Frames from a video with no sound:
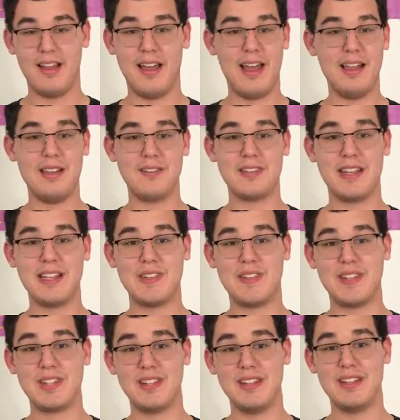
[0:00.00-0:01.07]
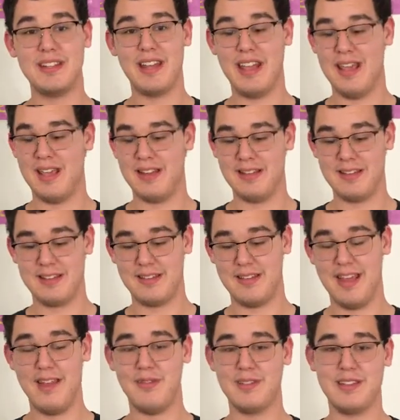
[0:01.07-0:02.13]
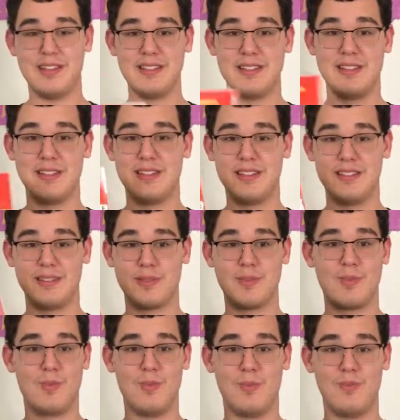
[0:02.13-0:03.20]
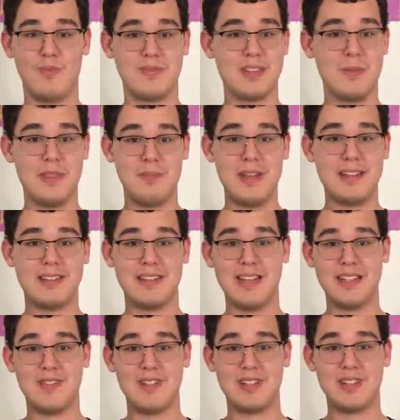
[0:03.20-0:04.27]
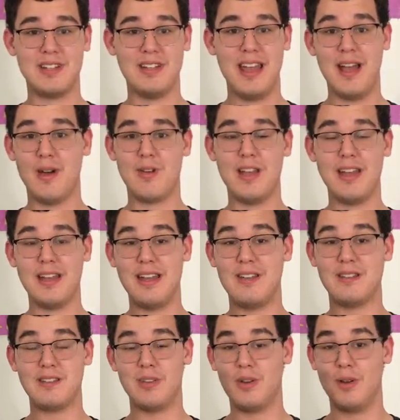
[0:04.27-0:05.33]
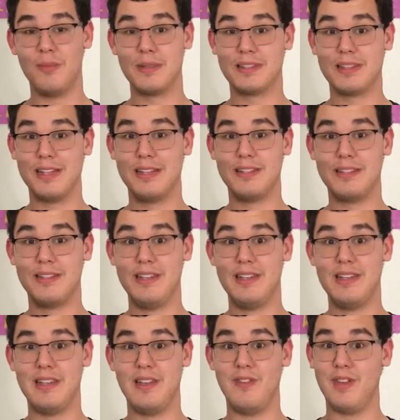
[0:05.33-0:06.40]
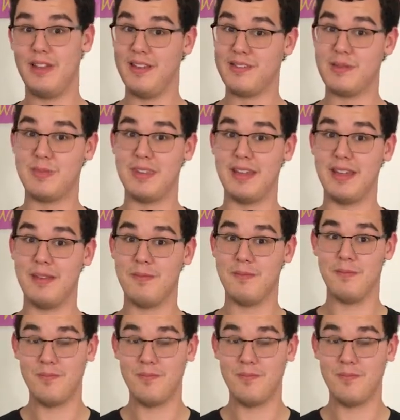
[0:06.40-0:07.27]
I love science fiction, and everyone says this is some of the best science fiction out right now, so I'm excited to see if it lives up to the hype.